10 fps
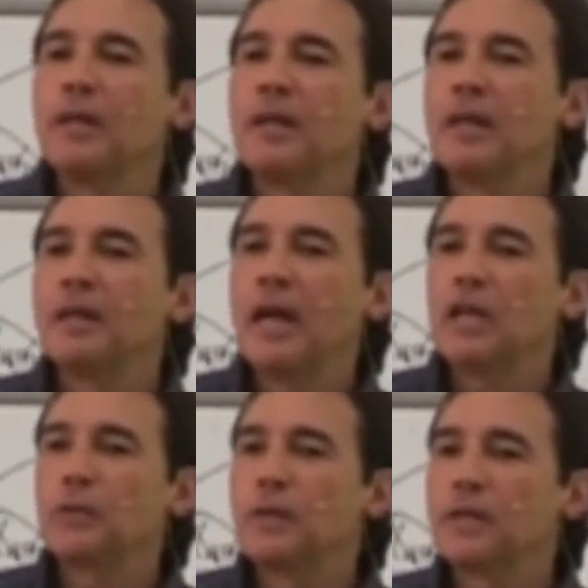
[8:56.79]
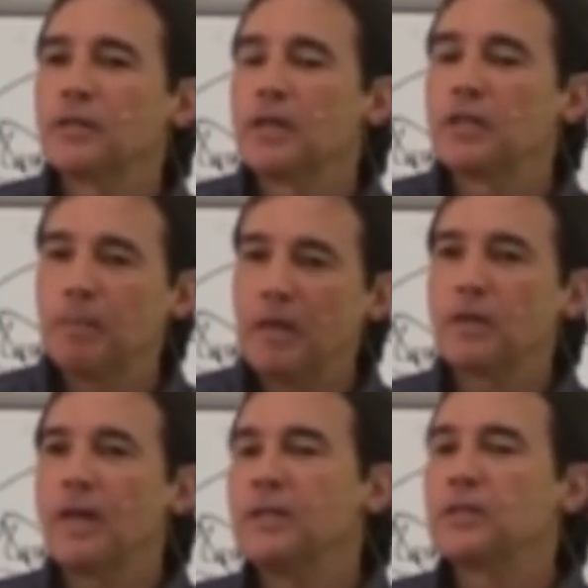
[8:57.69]
in Nashville that
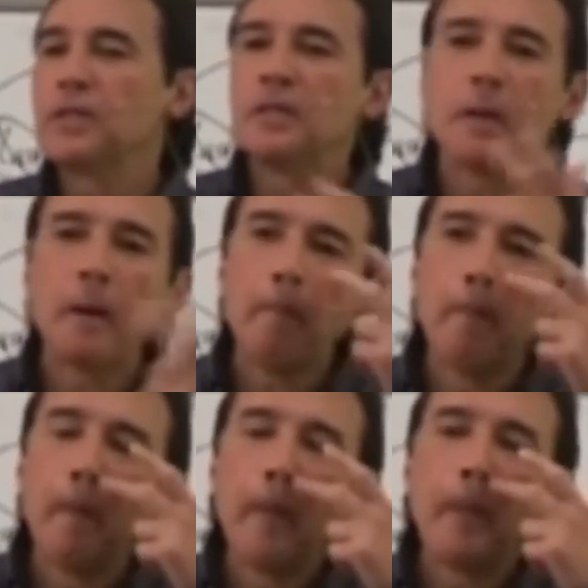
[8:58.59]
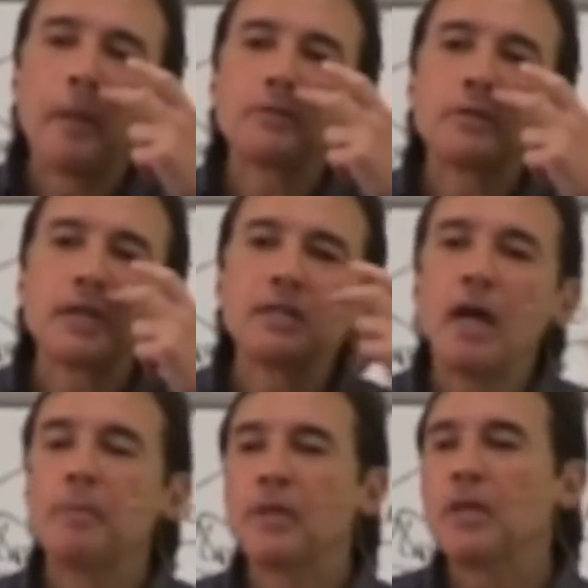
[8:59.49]
specializes in, it's a St. Thomas